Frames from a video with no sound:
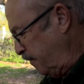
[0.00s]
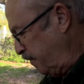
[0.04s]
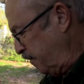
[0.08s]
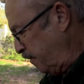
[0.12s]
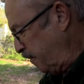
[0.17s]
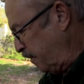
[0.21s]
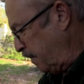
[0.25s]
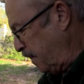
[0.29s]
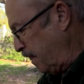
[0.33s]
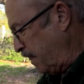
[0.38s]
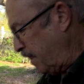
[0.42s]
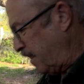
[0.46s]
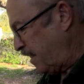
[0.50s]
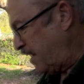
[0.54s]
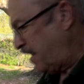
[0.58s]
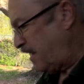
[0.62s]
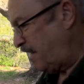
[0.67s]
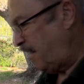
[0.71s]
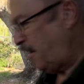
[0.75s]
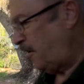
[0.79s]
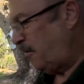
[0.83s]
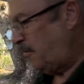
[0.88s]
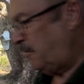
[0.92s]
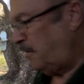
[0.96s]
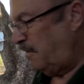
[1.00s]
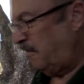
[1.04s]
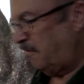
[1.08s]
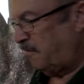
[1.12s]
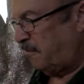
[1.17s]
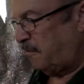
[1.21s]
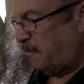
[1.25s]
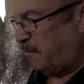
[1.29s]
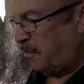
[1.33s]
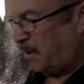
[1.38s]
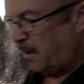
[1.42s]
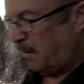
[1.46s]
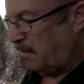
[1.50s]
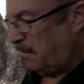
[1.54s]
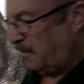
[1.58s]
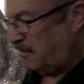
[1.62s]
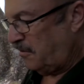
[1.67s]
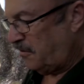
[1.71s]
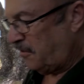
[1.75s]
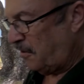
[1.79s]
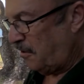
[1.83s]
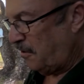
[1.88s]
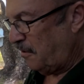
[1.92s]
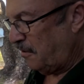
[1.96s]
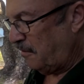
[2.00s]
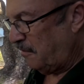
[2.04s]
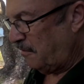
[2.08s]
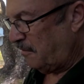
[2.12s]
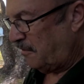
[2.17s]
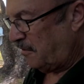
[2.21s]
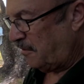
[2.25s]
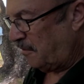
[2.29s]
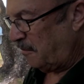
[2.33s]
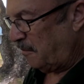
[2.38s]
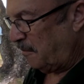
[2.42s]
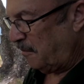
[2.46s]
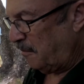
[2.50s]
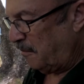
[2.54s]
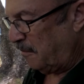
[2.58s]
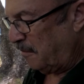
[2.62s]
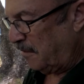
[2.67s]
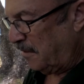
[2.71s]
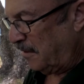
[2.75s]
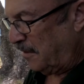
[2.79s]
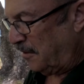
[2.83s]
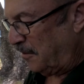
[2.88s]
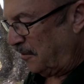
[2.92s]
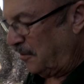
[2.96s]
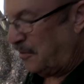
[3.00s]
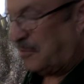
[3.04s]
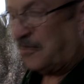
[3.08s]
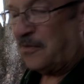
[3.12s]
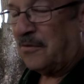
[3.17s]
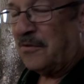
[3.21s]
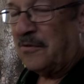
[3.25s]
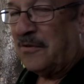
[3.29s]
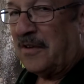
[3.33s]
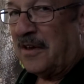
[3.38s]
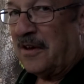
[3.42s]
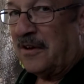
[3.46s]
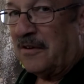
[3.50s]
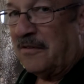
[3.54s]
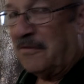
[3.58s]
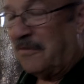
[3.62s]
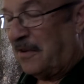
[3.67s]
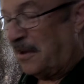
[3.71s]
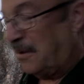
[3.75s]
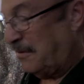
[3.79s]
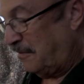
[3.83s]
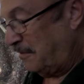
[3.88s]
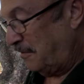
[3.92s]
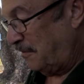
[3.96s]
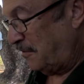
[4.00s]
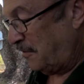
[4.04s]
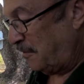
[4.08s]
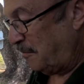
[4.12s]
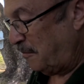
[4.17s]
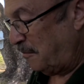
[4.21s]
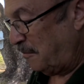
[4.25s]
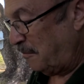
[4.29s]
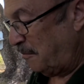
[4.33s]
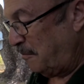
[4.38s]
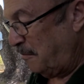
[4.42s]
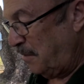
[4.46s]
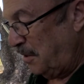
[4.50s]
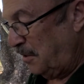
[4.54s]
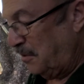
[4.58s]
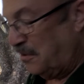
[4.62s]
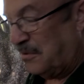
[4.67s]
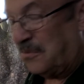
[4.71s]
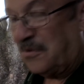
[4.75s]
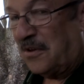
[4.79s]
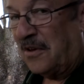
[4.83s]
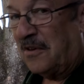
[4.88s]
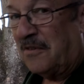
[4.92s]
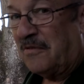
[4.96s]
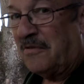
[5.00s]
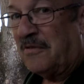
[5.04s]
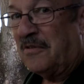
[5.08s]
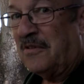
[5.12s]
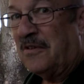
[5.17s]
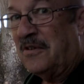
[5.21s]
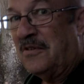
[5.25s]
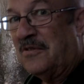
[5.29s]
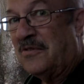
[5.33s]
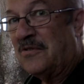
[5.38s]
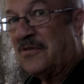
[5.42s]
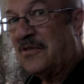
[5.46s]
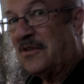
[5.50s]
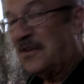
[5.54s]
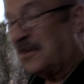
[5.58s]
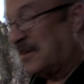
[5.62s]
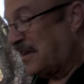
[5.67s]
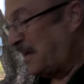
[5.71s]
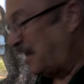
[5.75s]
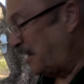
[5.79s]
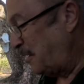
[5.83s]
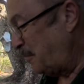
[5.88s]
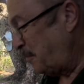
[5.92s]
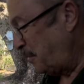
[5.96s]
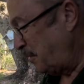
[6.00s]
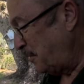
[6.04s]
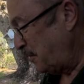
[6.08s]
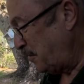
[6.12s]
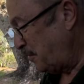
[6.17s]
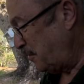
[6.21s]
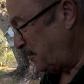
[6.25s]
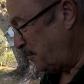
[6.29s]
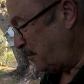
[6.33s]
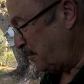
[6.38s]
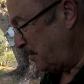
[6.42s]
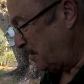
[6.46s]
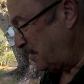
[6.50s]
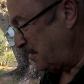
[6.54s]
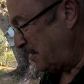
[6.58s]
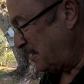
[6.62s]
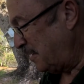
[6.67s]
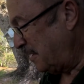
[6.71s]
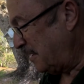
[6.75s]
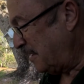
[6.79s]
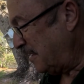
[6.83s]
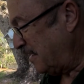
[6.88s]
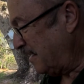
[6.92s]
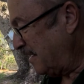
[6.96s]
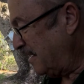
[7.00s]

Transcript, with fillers: Now we've probably served some lizards out of having some meals off of these uh, caterpillars, but uh,